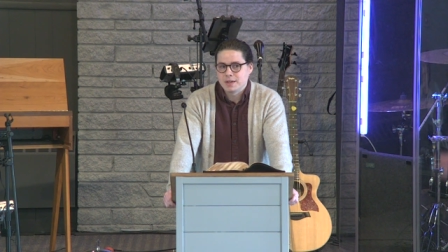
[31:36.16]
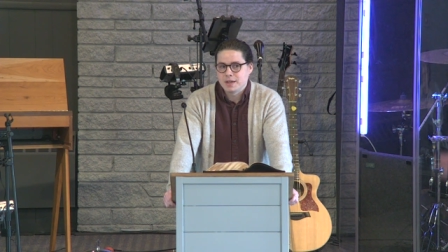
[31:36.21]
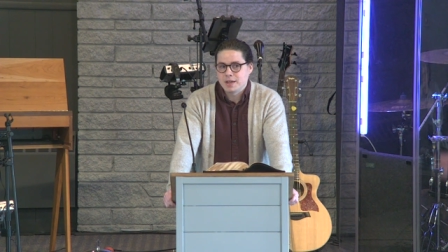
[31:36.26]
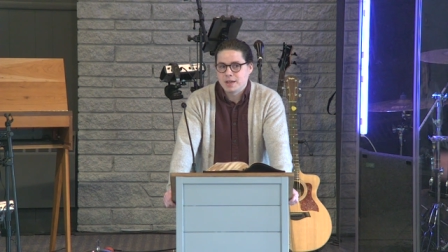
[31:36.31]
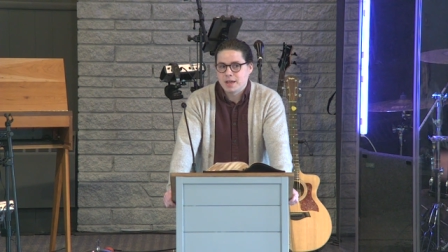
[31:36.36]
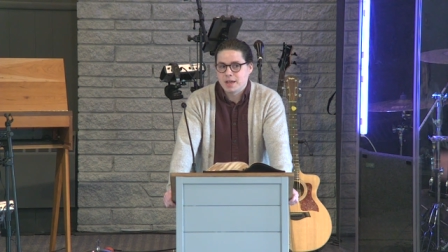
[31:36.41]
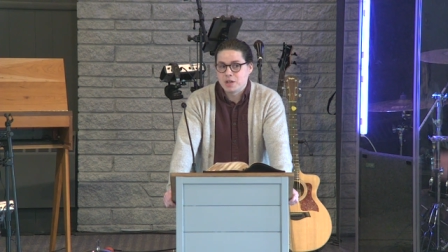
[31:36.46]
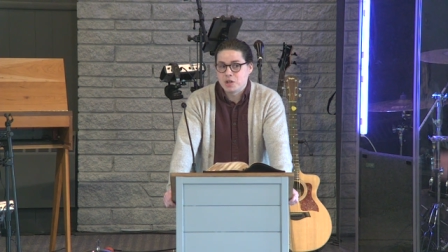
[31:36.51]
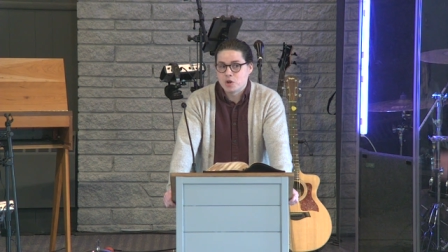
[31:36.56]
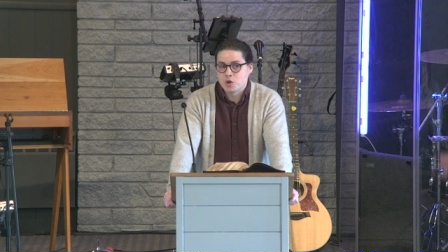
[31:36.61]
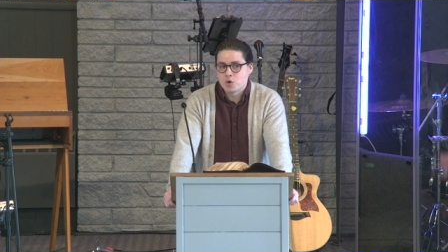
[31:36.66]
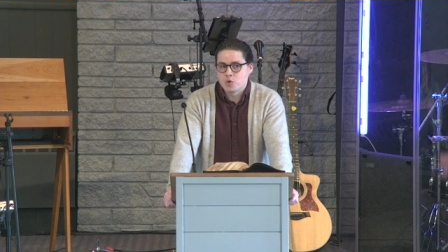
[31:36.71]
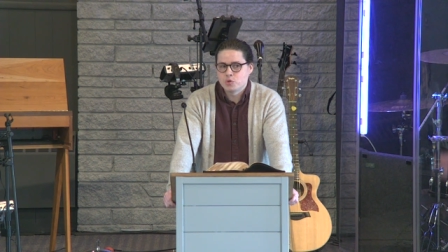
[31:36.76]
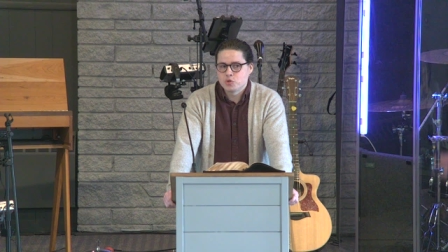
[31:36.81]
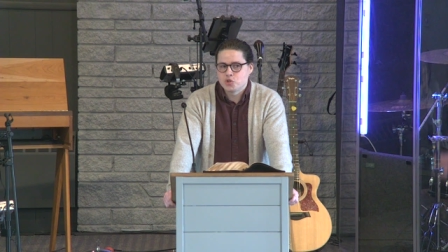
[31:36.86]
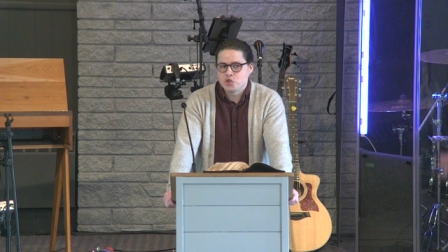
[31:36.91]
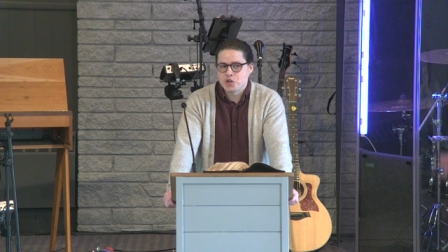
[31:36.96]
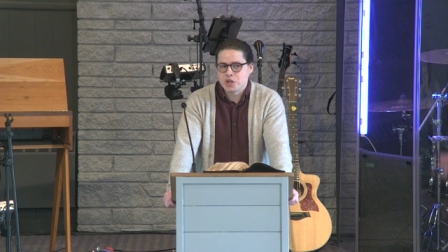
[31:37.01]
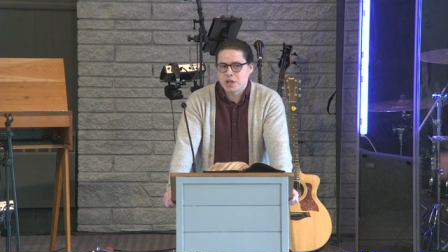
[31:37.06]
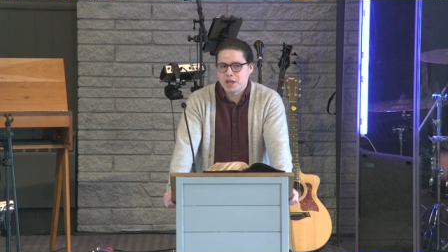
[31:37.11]
And you know whose
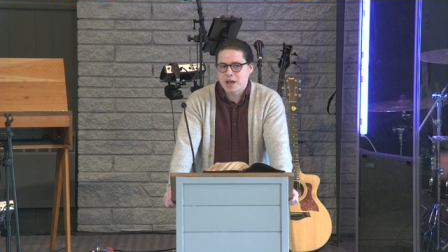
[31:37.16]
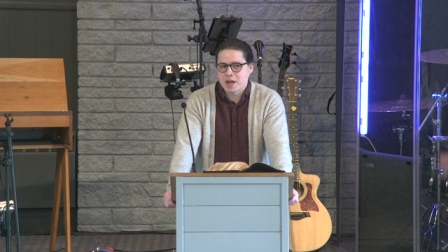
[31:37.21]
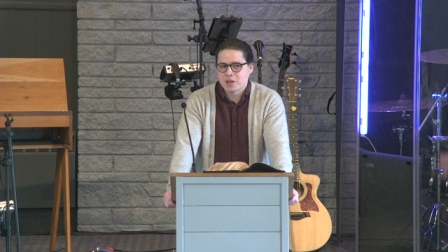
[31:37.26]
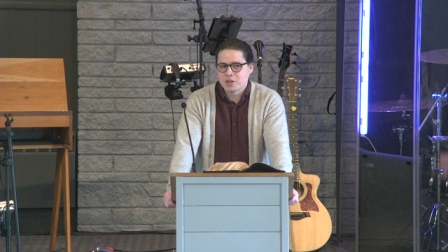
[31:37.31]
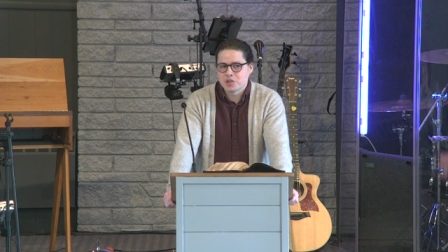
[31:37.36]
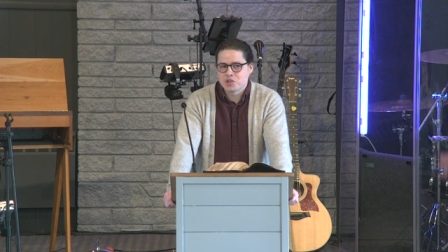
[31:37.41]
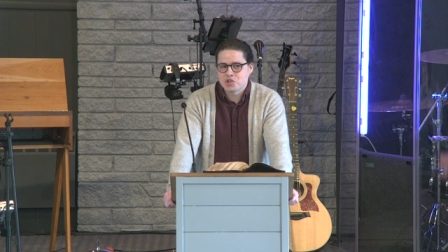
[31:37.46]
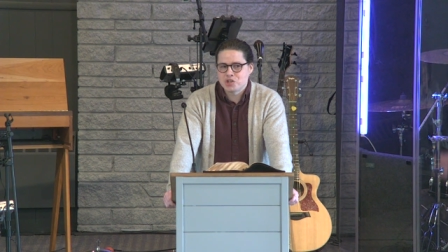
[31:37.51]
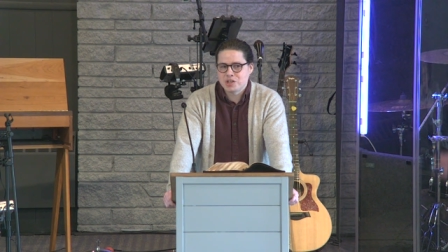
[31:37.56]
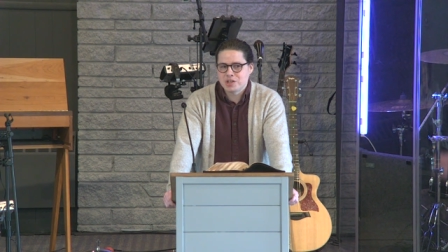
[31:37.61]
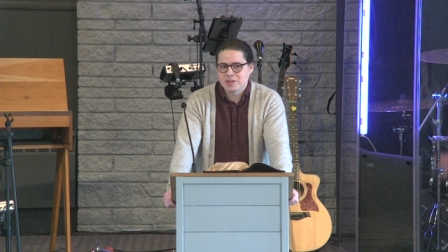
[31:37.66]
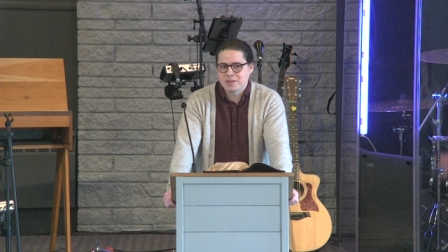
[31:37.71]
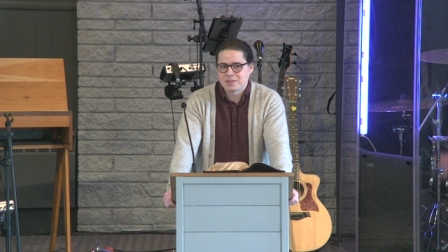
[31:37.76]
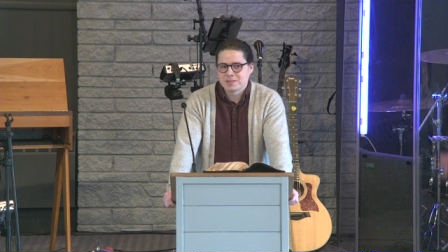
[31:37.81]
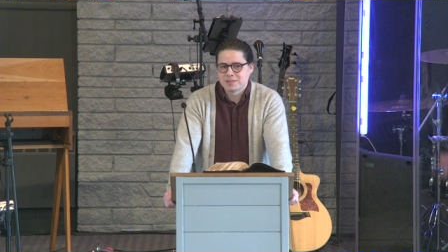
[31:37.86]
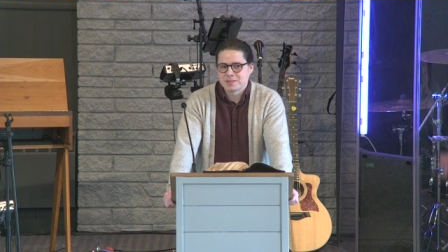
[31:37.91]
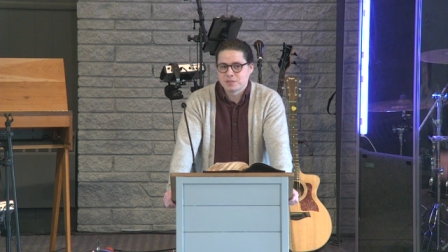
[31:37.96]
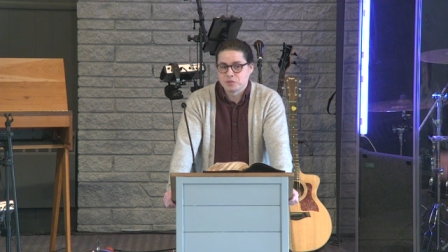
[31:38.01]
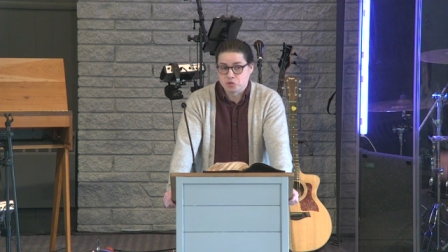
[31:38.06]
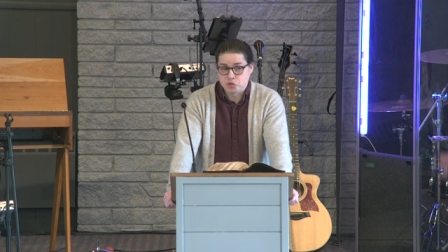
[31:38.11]
genealogy
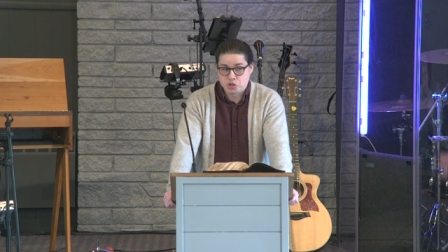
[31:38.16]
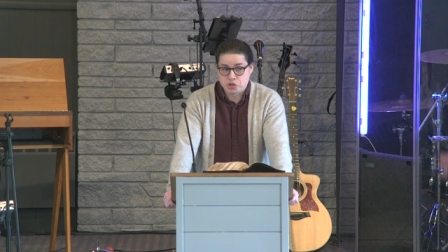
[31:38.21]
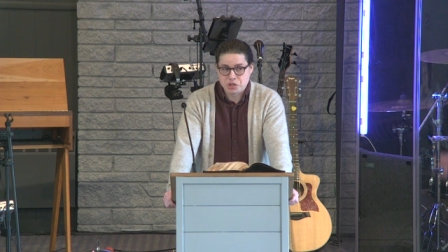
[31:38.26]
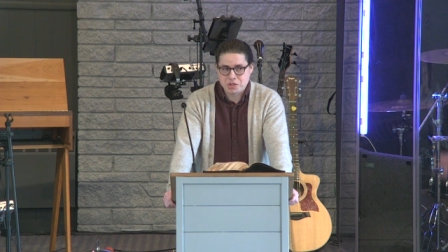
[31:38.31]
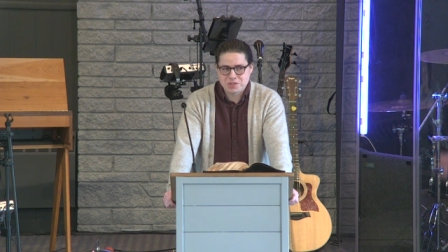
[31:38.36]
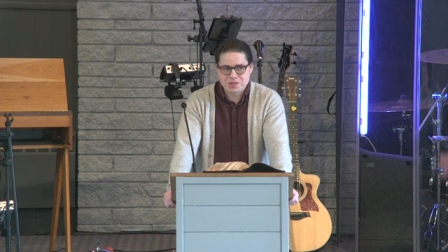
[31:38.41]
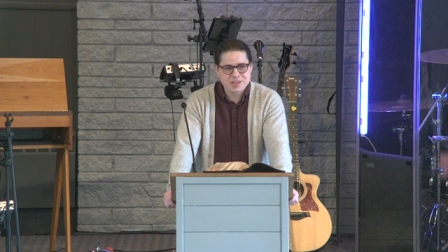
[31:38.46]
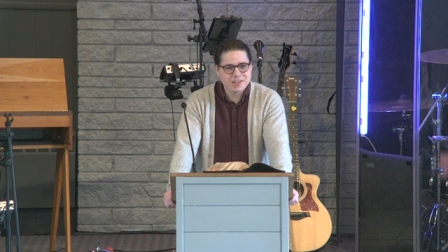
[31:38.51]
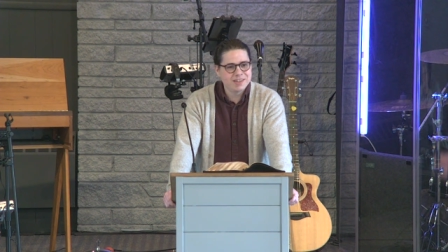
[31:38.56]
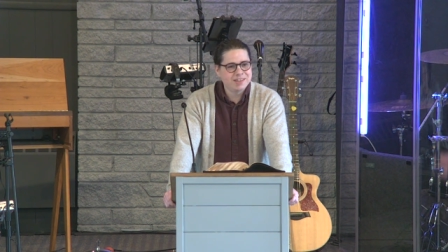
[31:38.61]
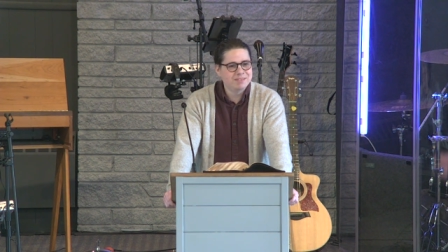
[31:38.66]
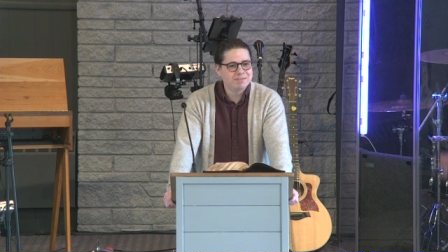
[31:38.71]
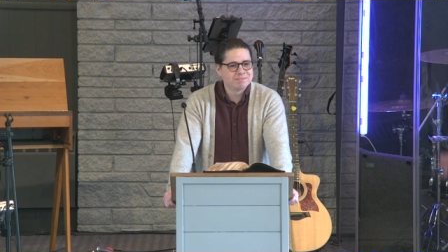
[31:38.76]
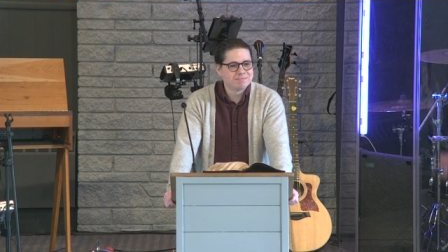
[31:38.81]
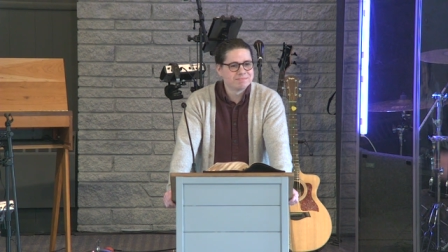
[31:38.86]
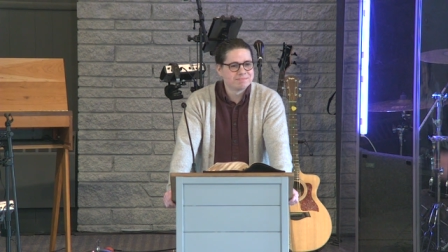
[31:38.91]
she's in?